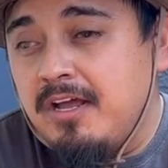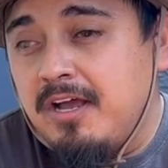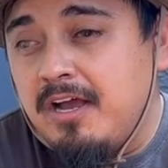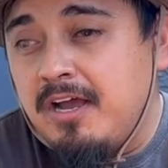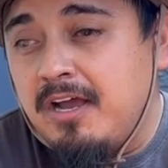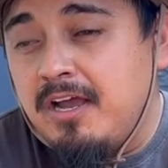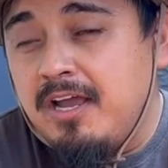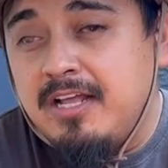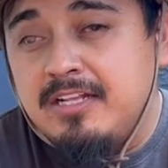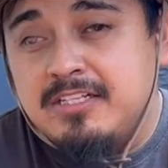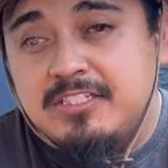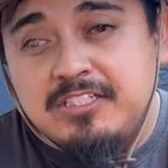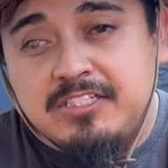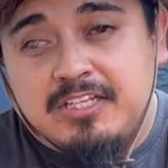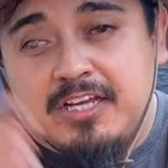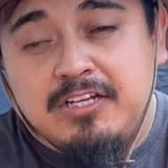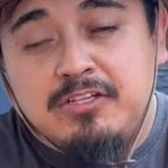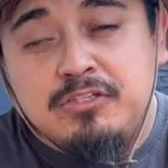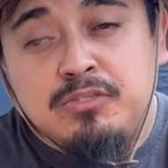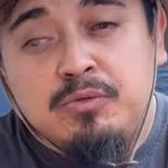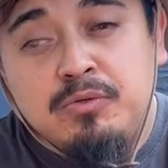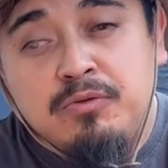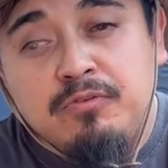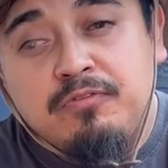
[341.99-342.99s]
And stay
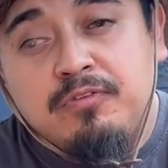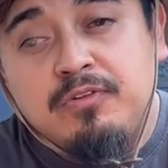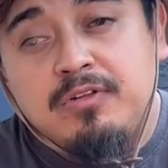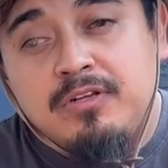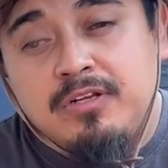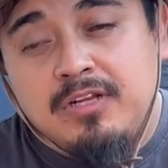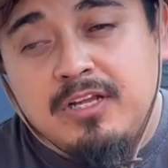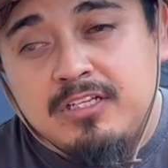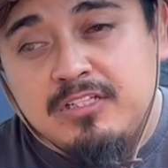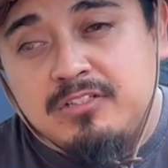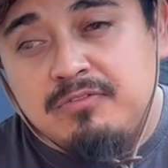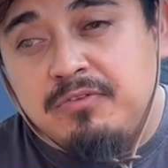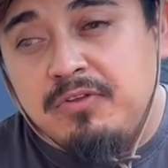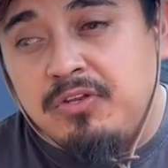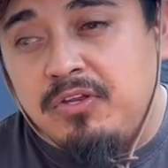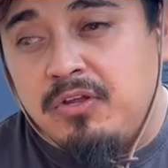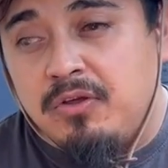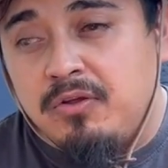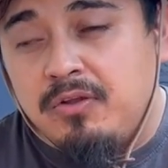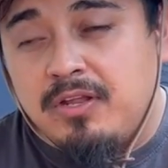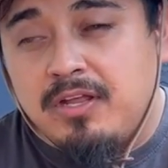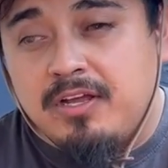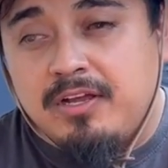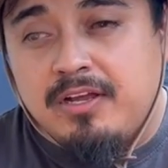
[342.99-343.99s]
tuned for the next
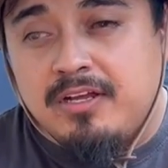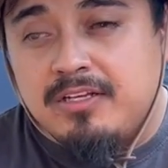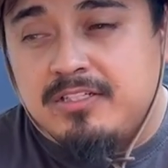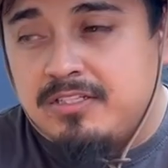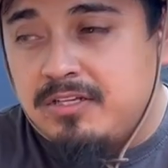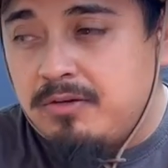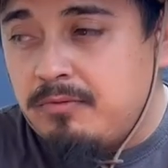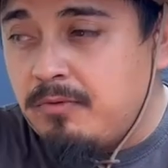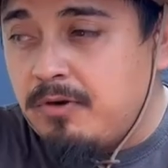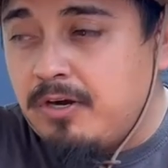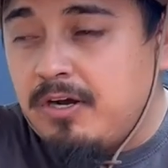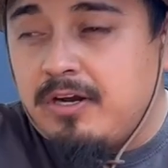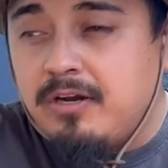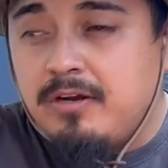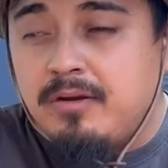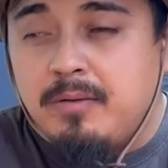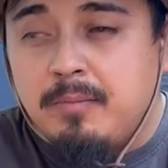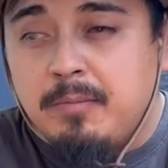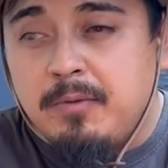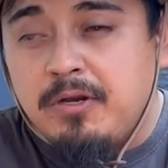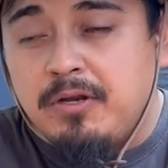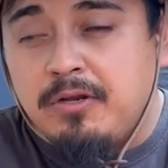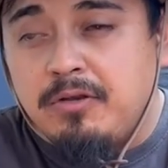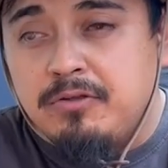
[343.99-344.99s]
video. Like I said, where
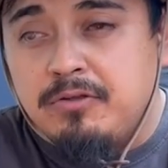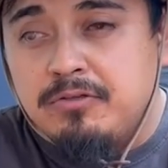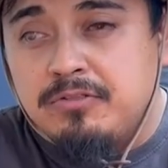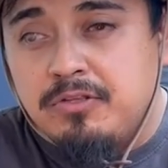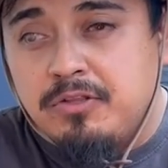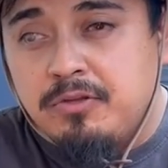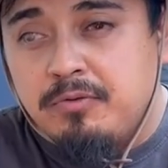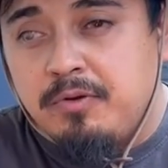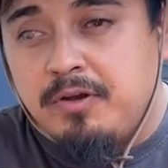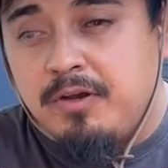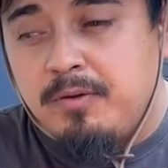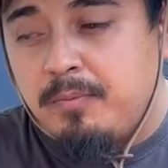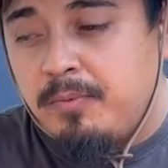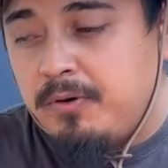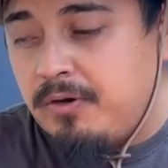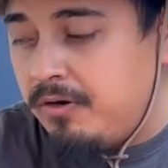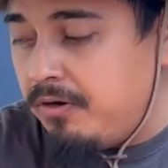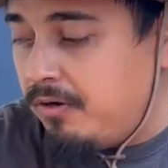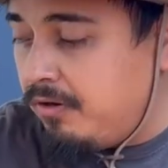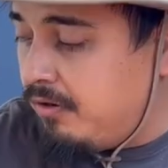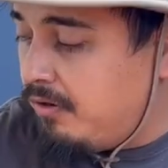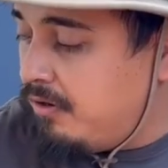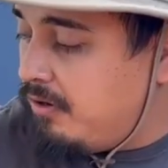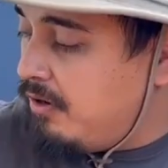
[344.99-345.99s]
I'm gonna use the 3D
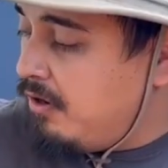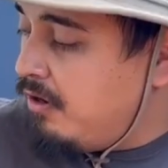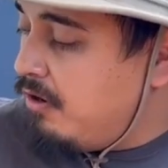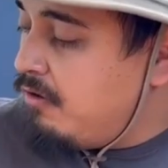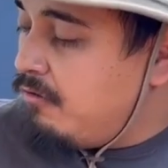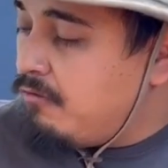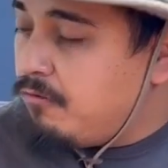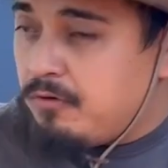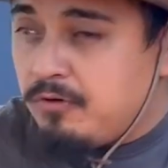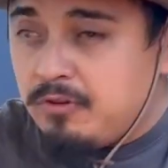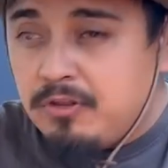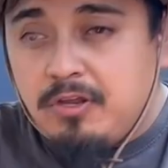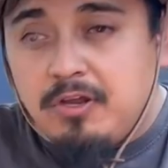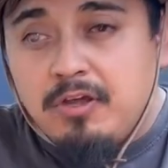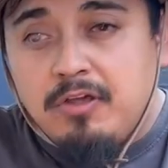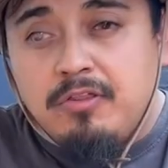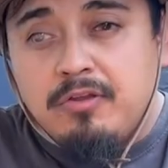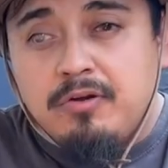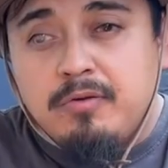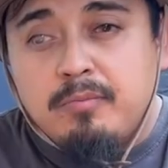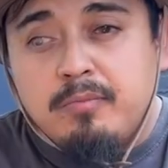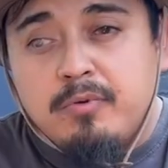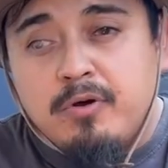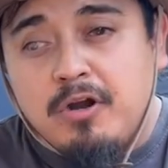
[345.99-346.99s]
printer for the
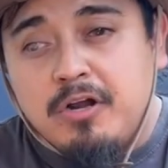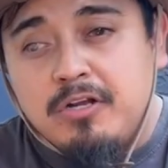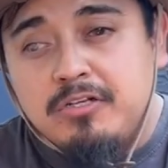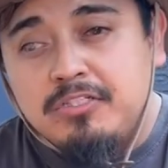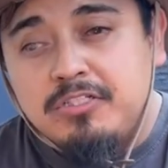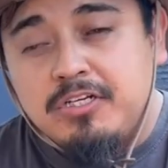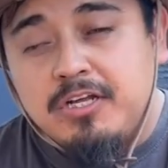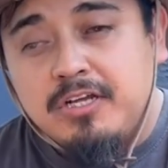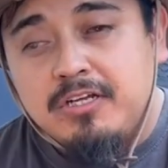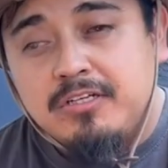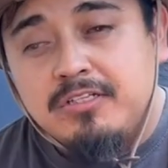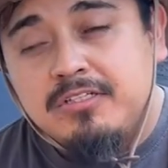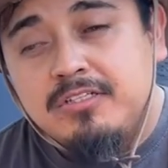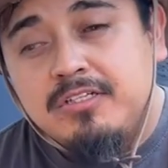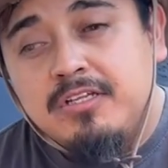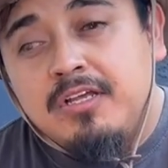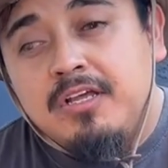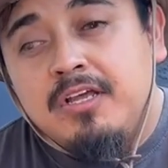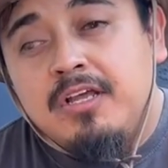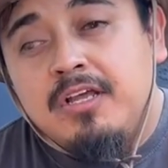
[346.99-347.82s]
other project.